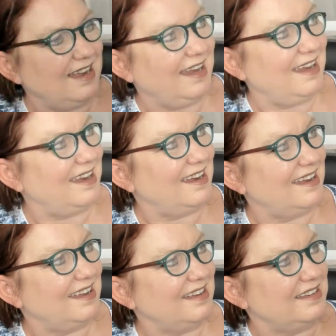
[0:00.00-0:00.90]

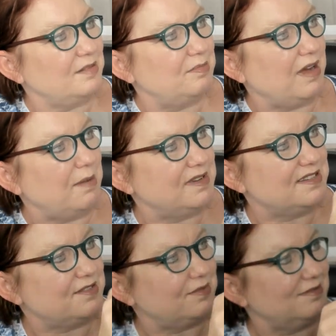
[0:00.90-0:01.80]
And papas